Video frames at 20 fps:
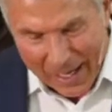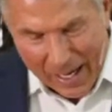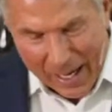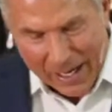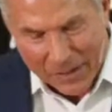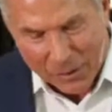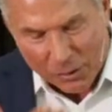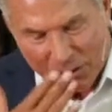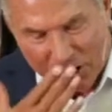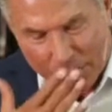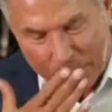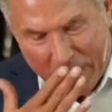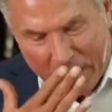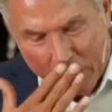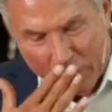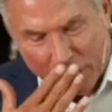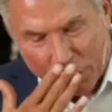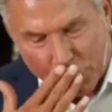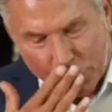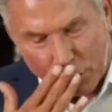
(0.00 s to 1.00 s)
and your
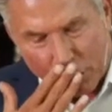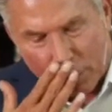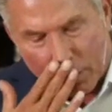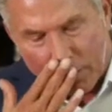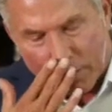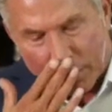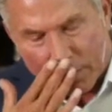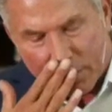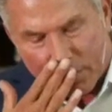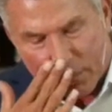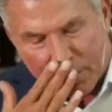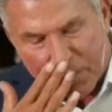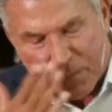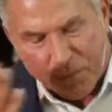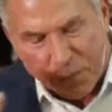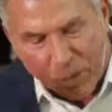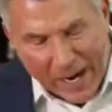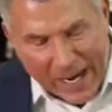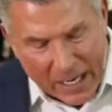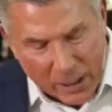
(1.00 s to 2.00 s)
spiritual
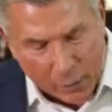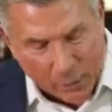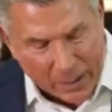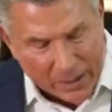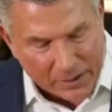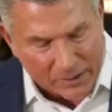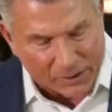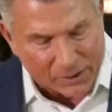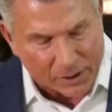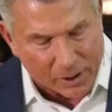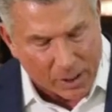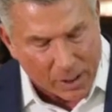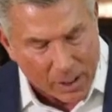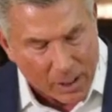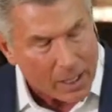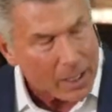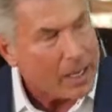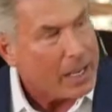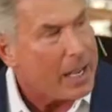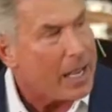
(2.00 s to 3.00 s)
fragrance
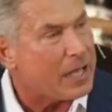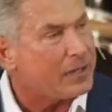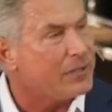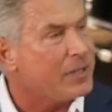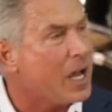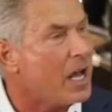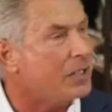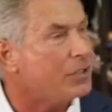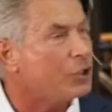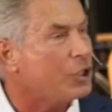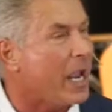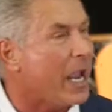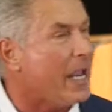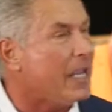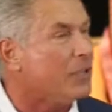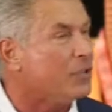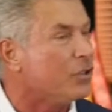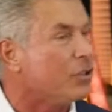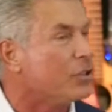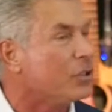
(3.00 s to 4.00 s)
has not
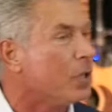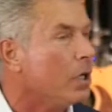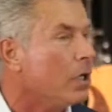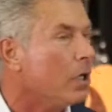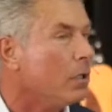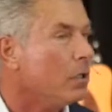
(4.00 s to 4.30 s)
changed.